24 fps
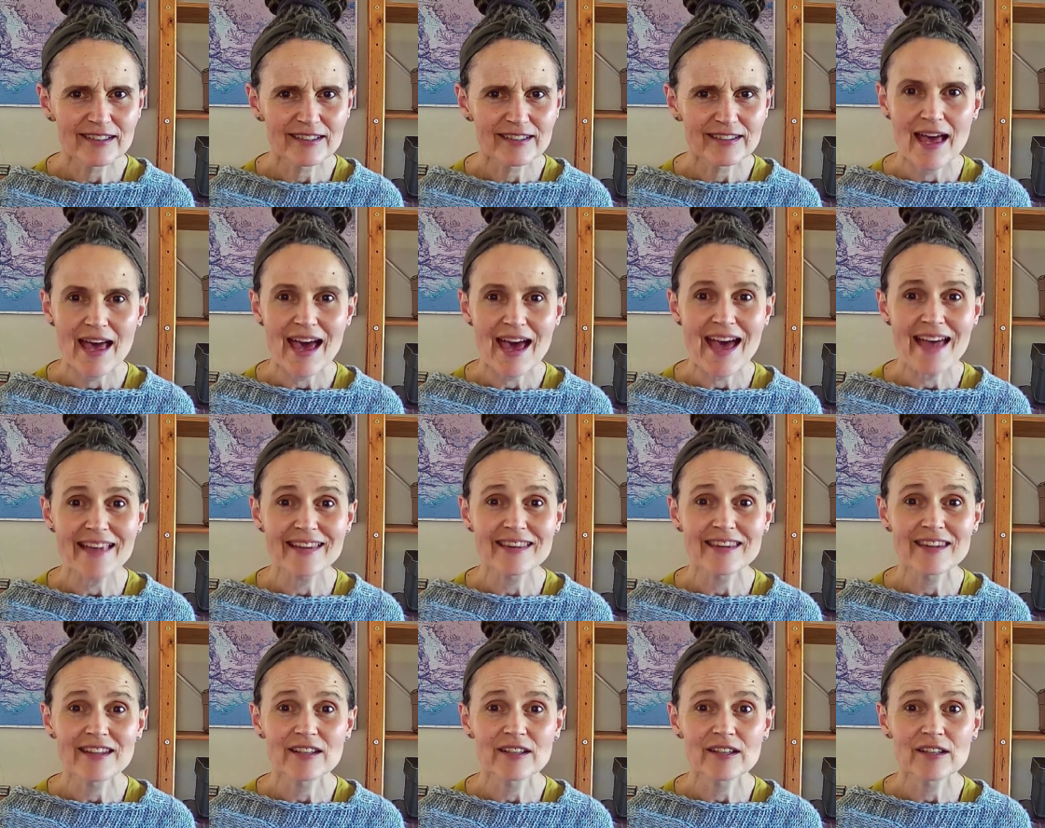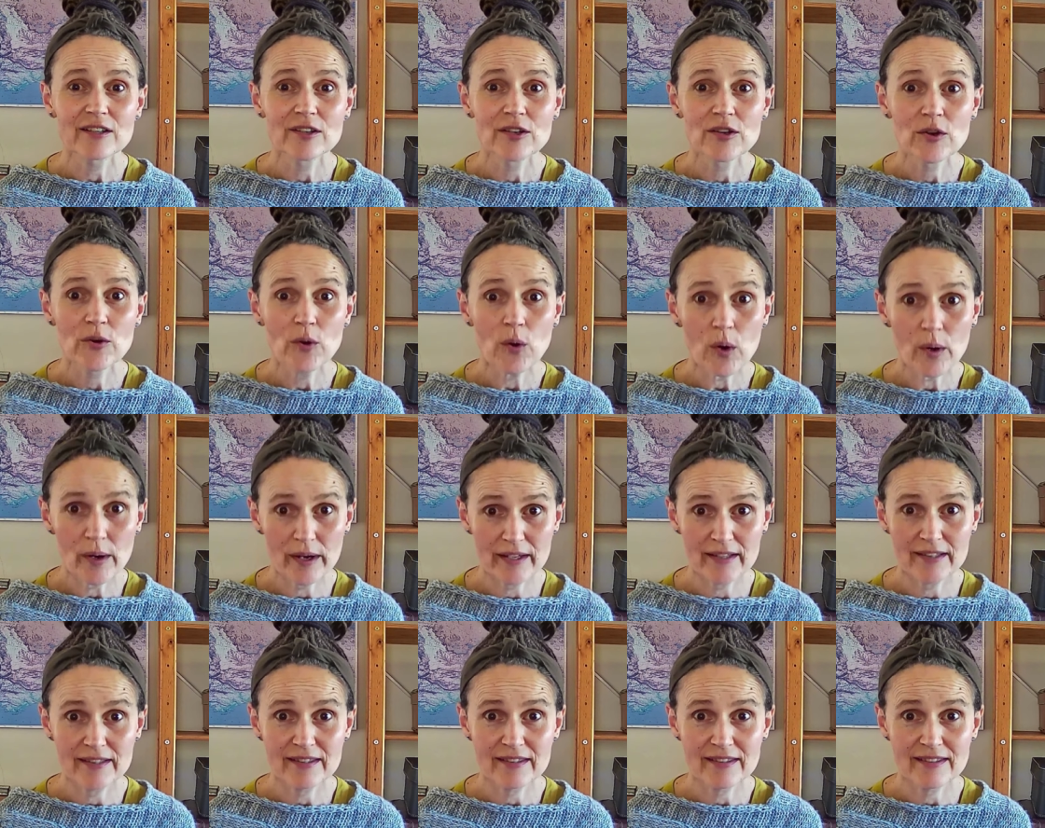And the
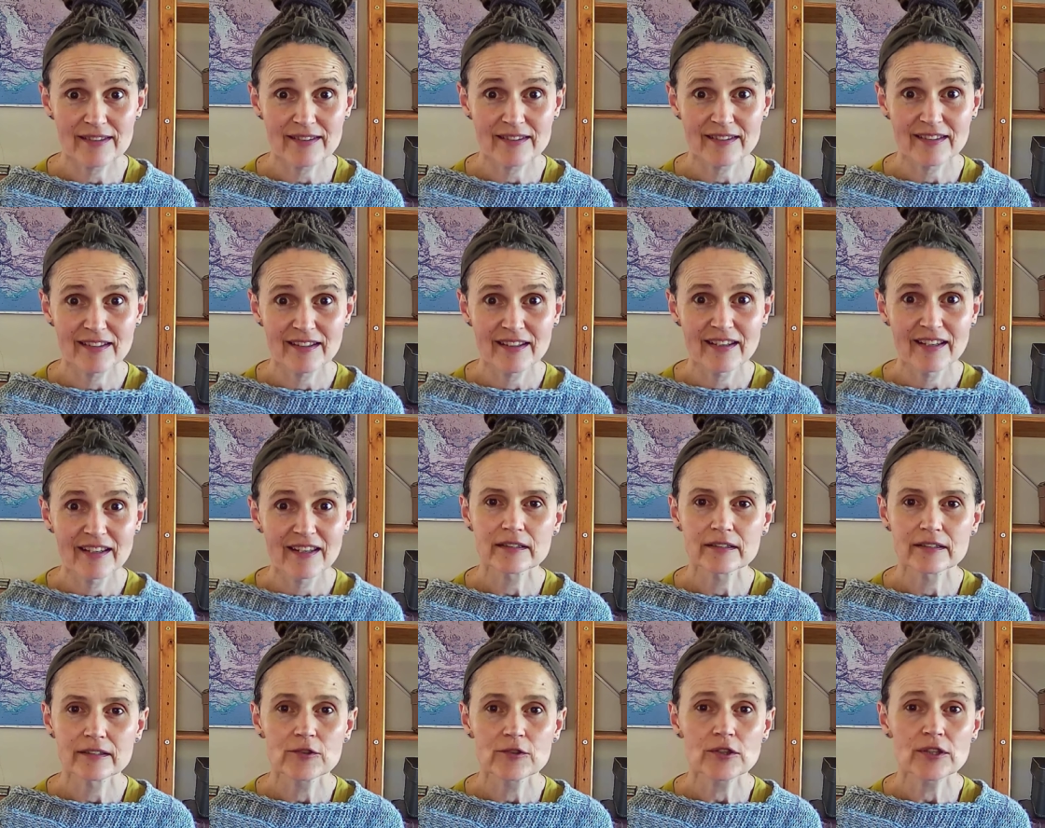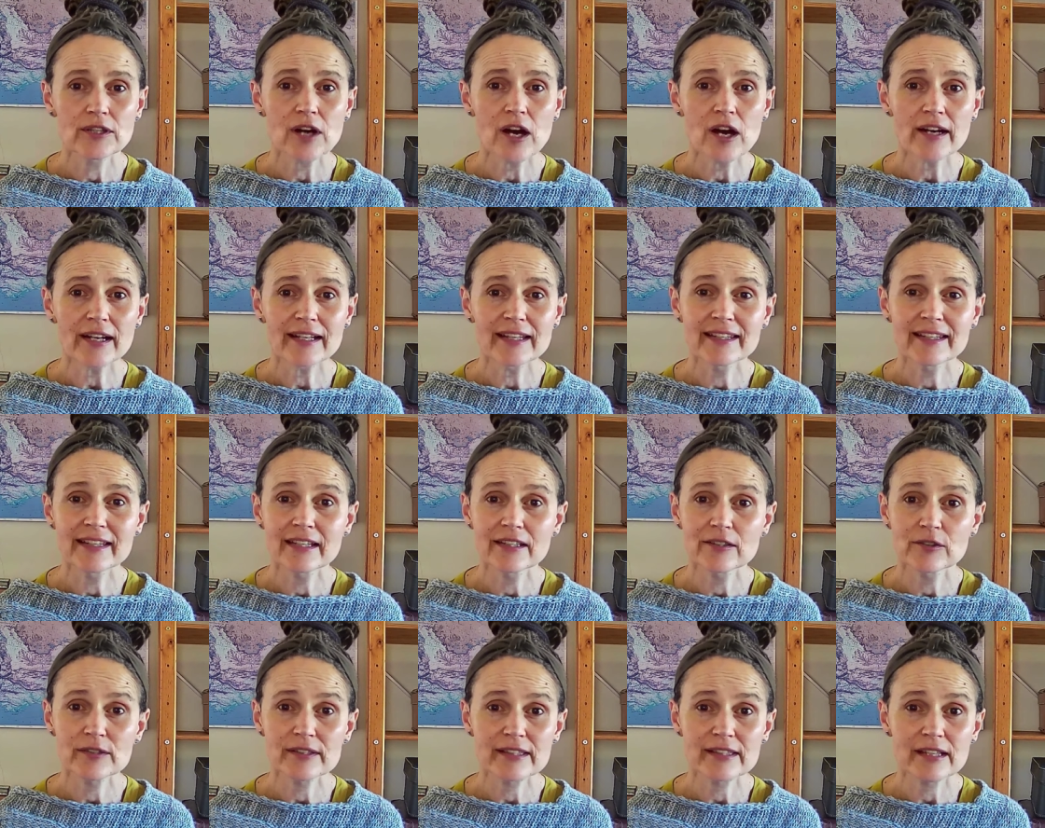noise. You could hardly hear
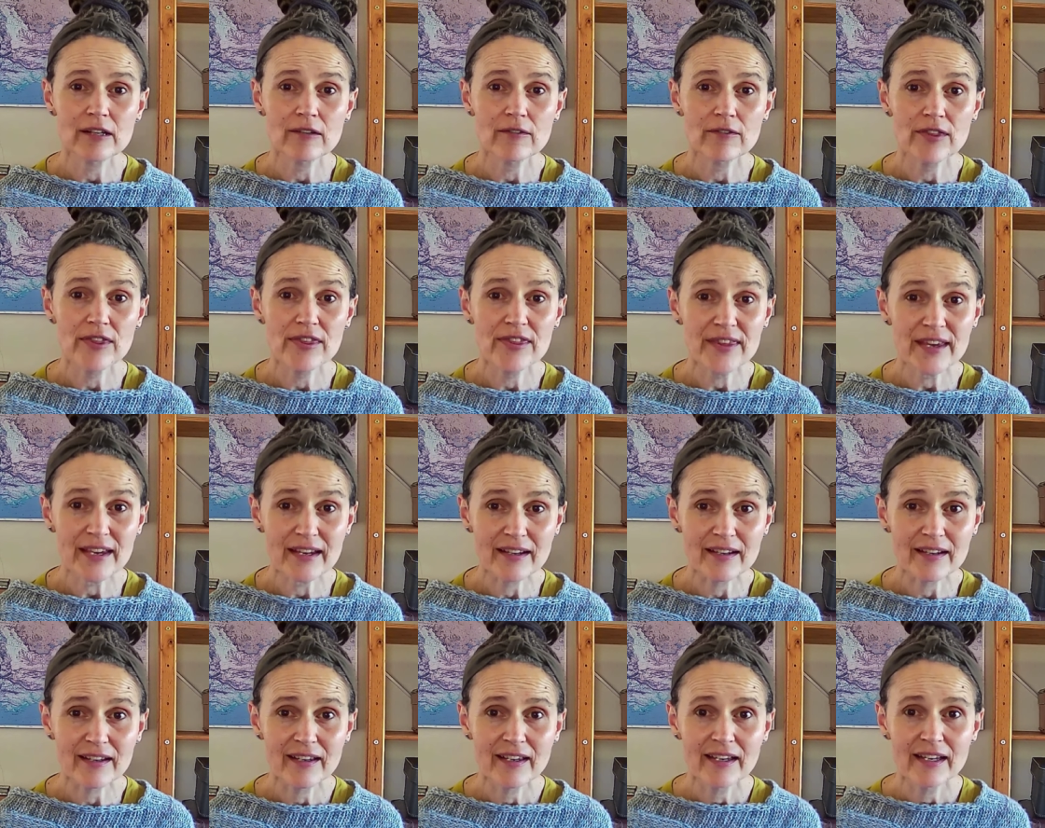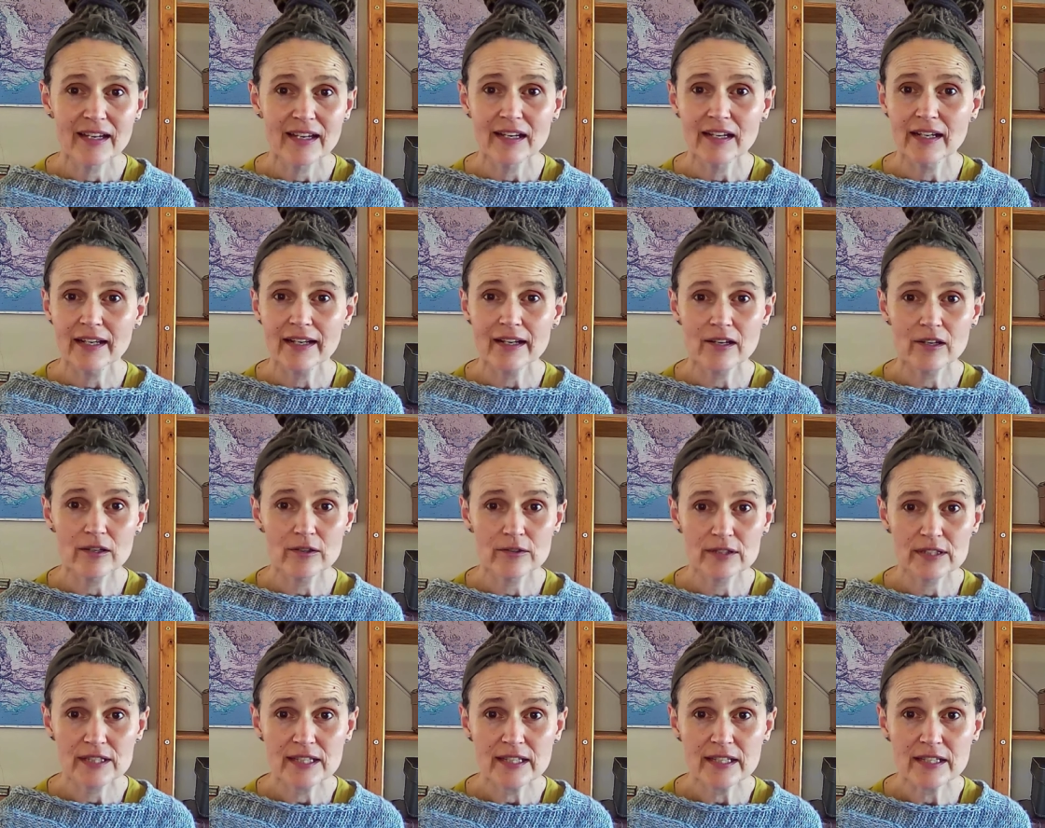yourself think, let alone
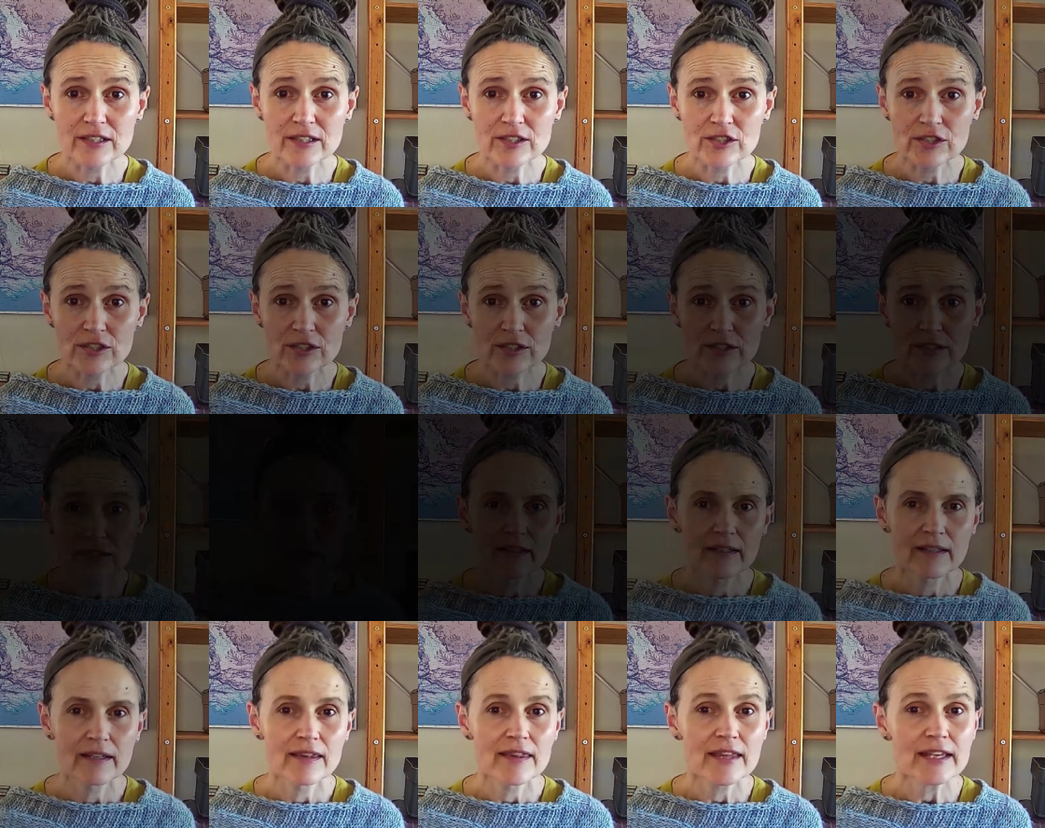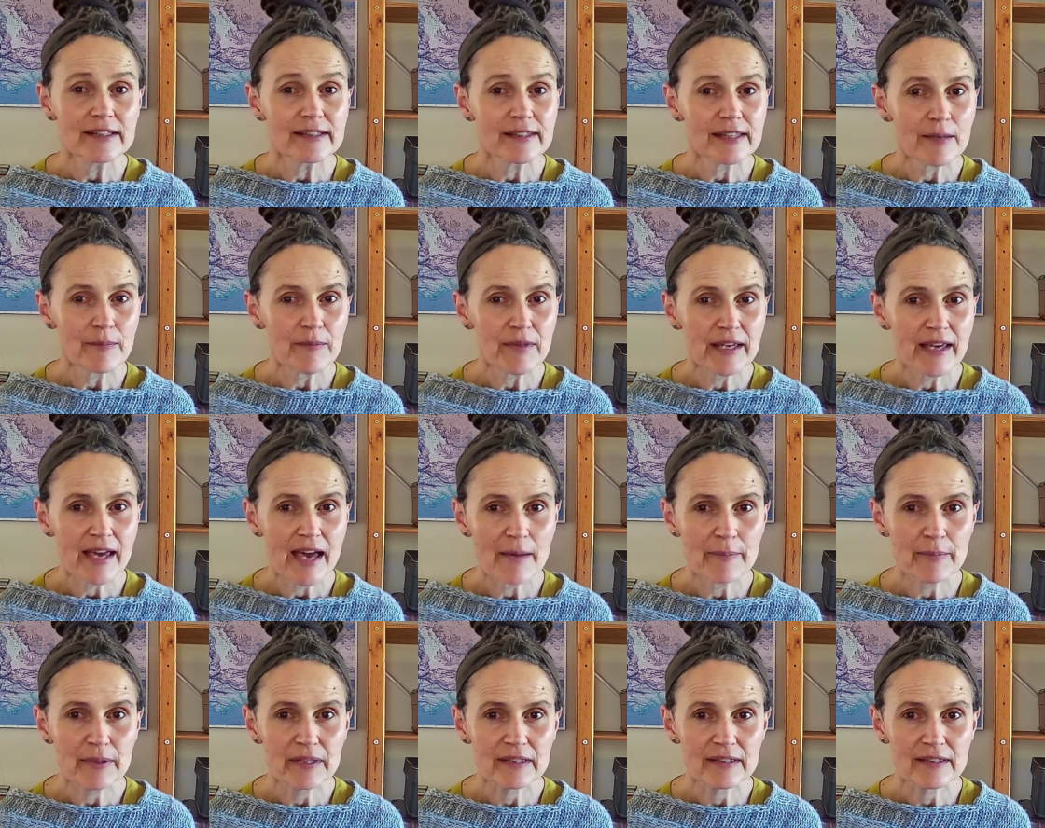teach. Then something
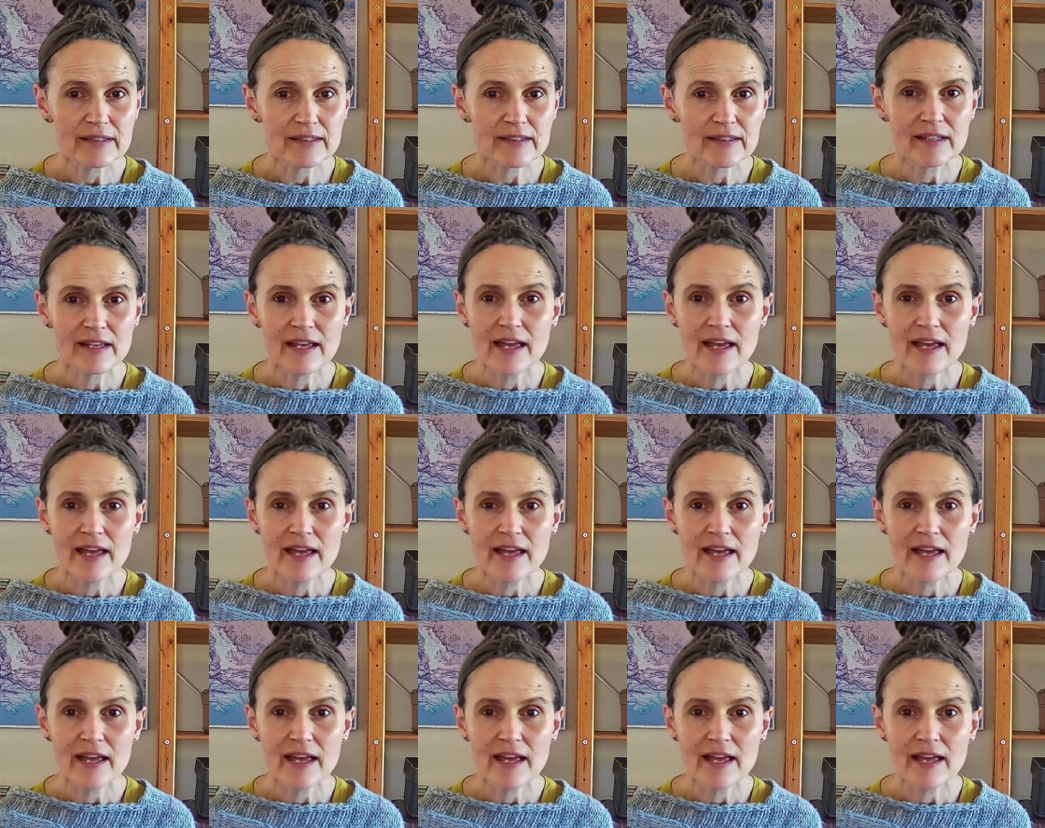happens.